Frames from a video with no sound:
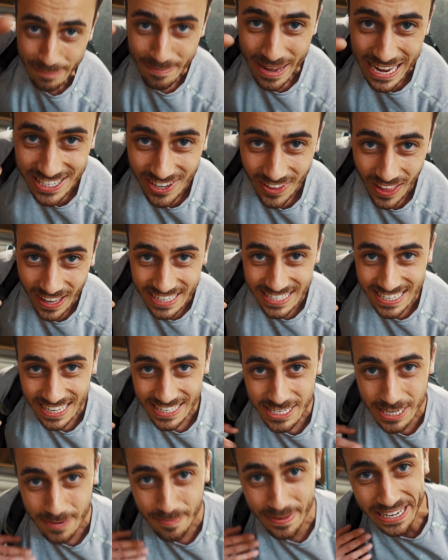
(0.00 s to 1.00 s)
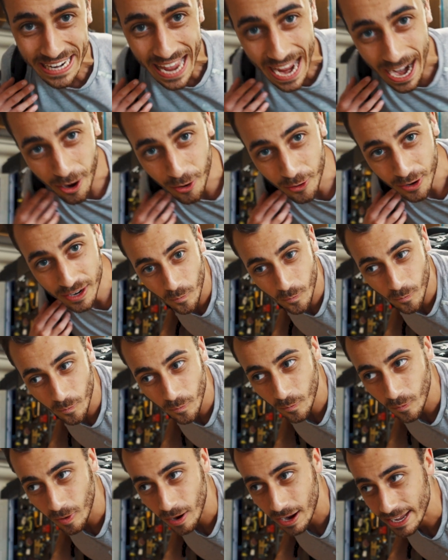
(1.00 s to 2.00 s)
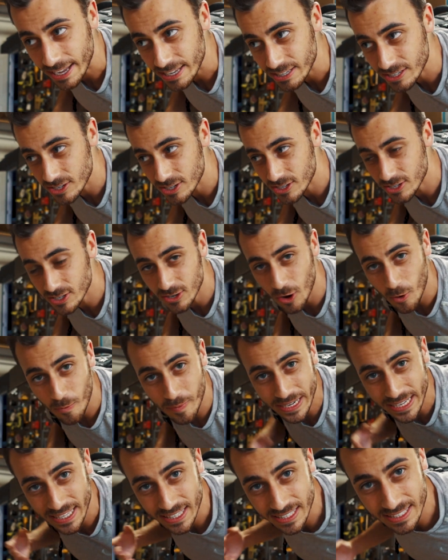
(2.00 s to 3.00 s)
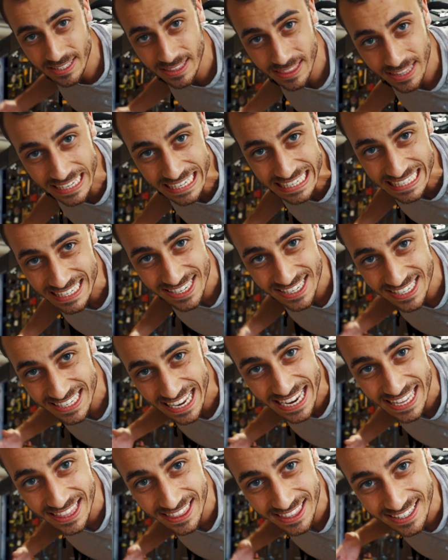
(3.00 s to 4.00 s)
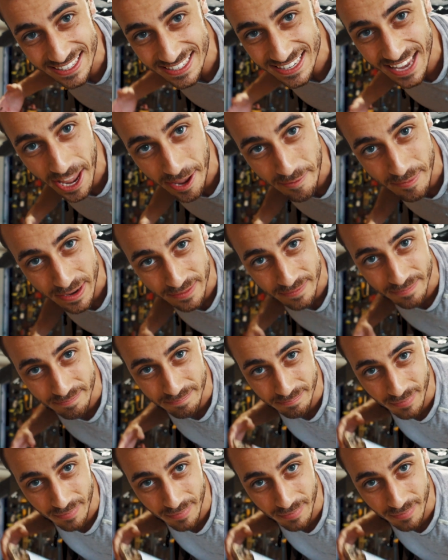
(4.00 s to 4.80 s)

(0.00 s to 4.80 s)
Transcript: It makes a lot of sense to me now why so many things stayed the same in